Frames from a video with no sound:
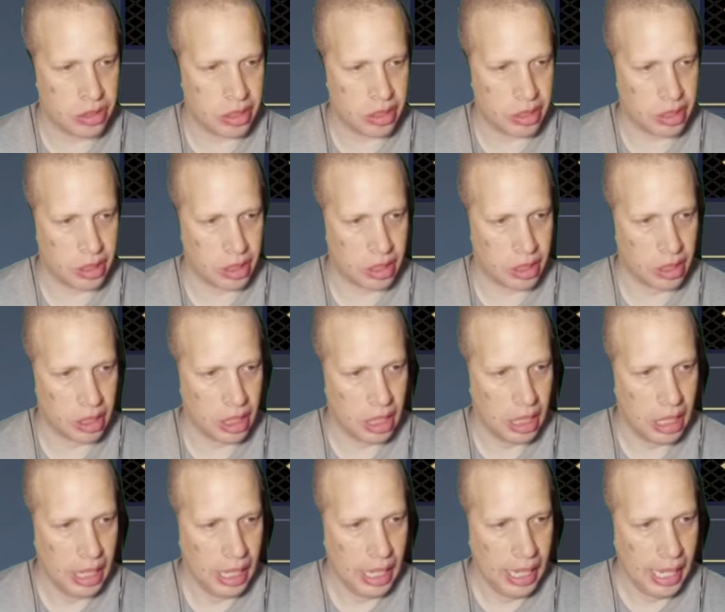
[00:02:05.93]
thing
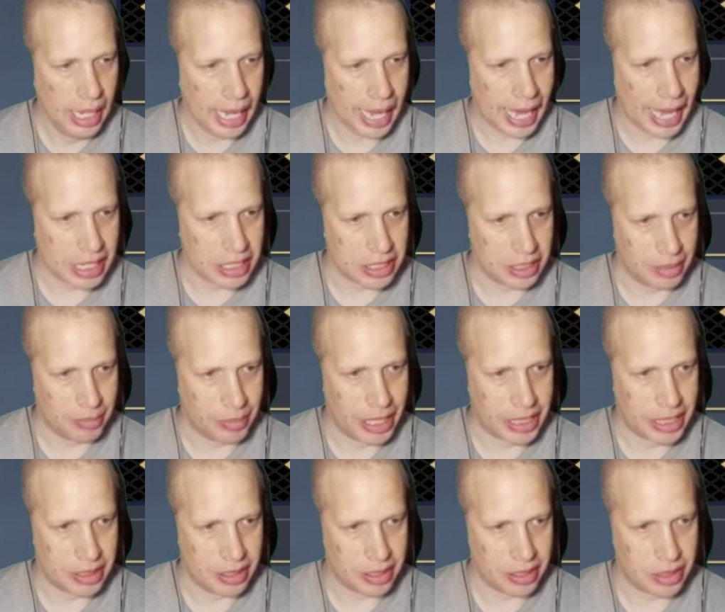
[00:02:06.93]
actually
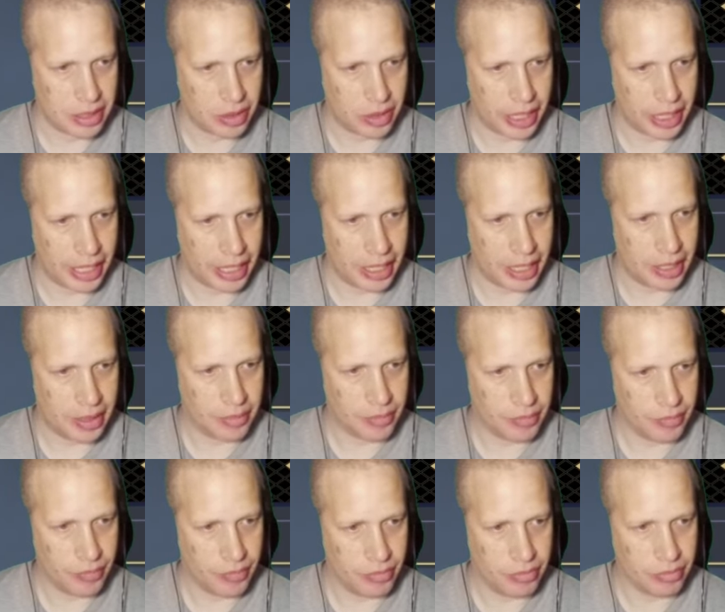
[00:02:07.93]
makes it so that
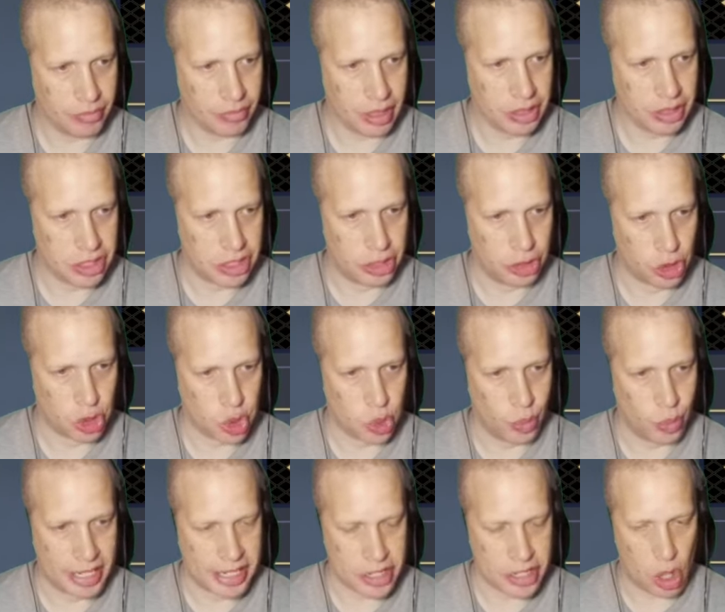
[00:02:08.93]
she'll
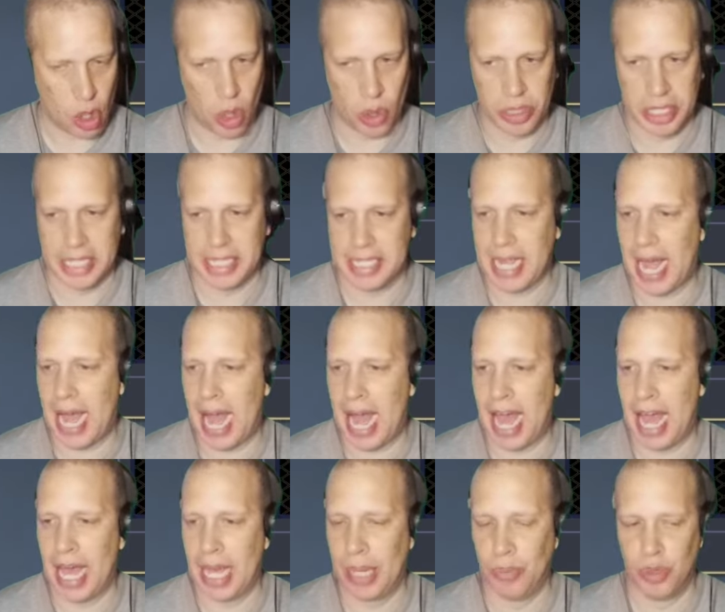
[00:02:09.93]
switch all the
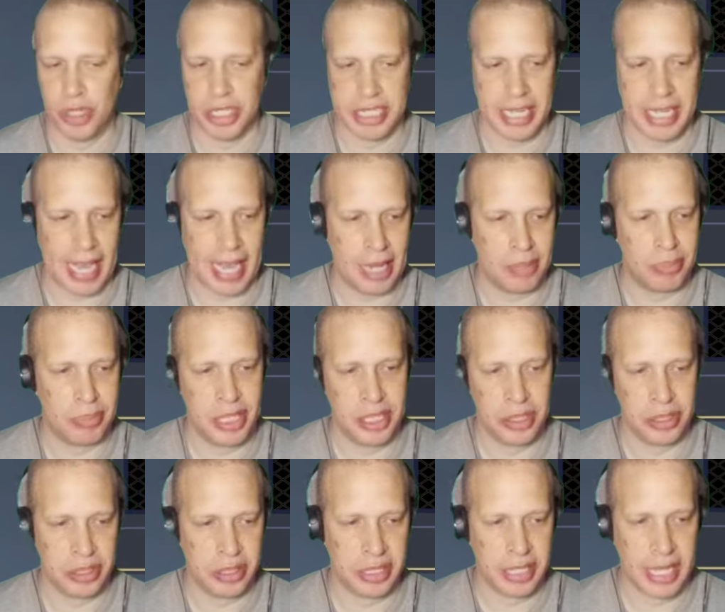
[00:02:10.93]
time, which can be
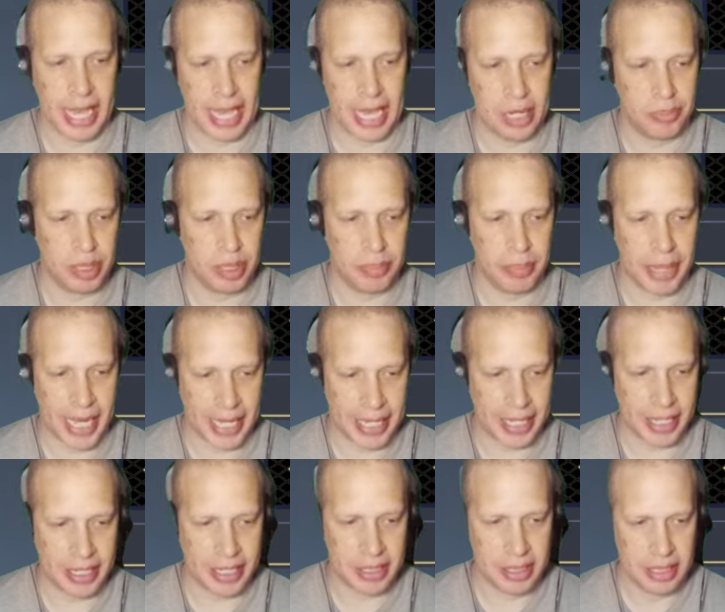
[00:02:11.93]
good, can be
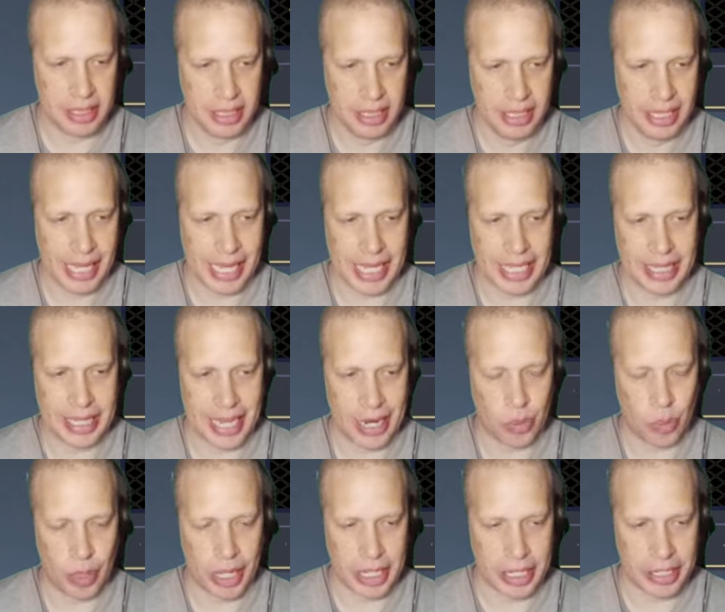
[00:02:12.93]
bad in
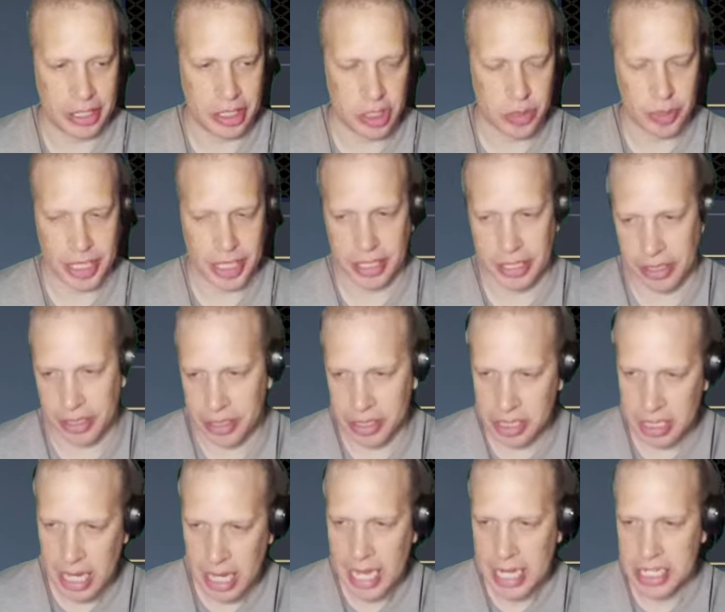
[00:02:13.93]
that radius,
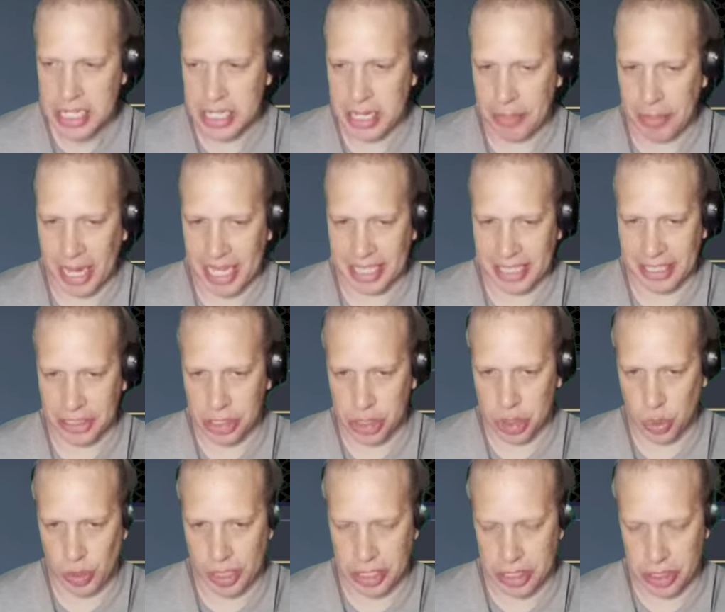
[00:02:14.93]
because she might get
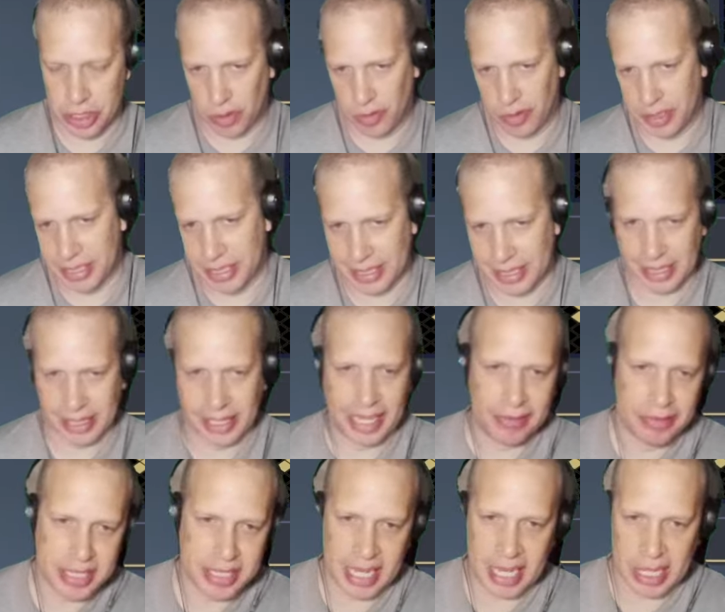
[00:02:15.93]
switched over to the
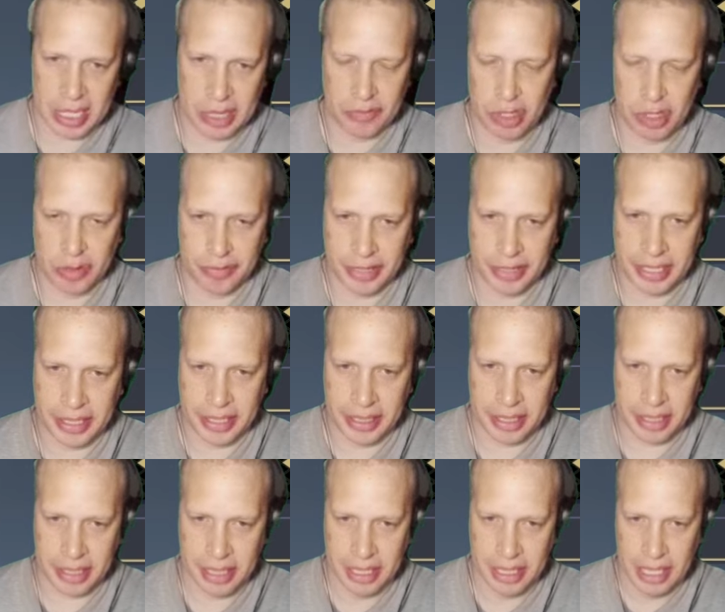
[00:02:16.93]
left side of your
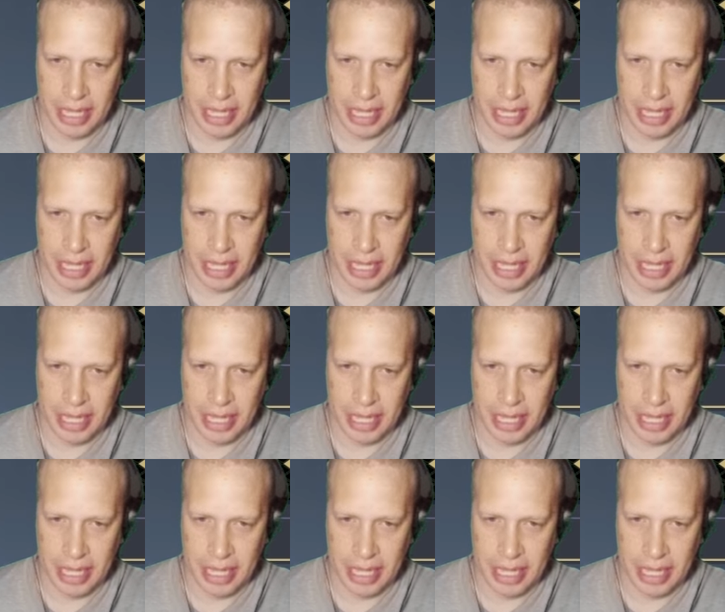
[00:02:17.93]
flank,